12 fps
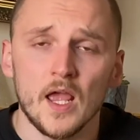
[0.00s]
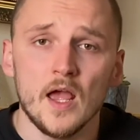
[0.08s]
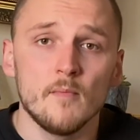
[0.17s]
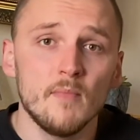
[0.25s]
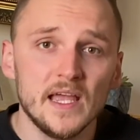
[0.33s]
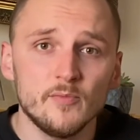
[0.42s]

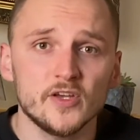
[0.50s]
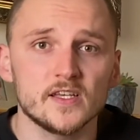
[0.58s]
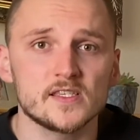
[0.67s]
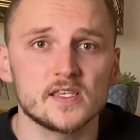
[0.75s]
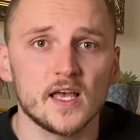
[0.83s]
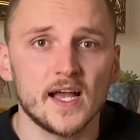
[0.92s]
Maybe
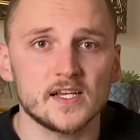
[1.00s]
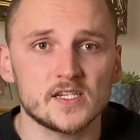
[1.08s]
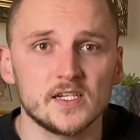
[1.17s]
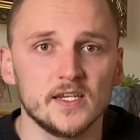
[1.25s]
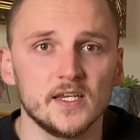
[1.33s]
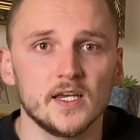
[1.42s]
it's that
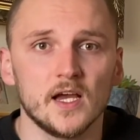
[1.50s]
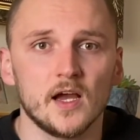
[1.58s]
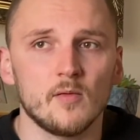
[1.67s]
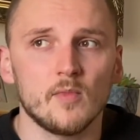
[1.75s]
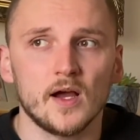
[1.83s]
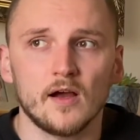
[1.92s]
actually
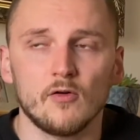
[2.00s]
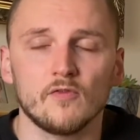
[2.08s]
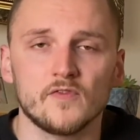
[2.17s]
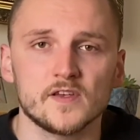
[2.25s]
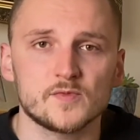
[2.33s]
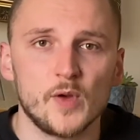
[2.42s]
out of
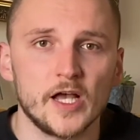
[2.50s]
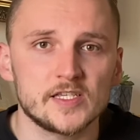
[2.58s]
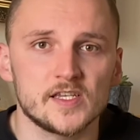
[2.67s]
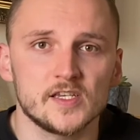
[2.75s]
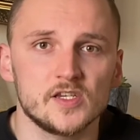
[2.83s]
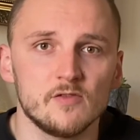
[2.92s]
this
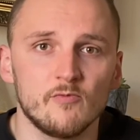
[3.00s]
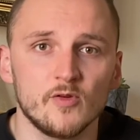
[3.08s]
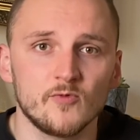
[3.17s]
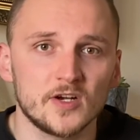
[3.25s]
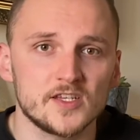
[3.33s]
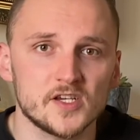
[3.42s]
passage you've been
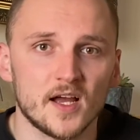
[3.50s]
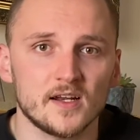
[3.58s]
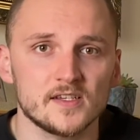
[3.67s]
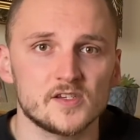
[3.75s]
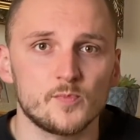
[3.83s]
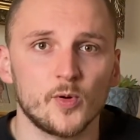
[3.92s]
really
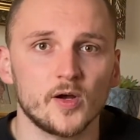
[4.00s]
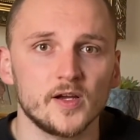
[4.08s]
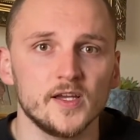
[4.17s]
challenged by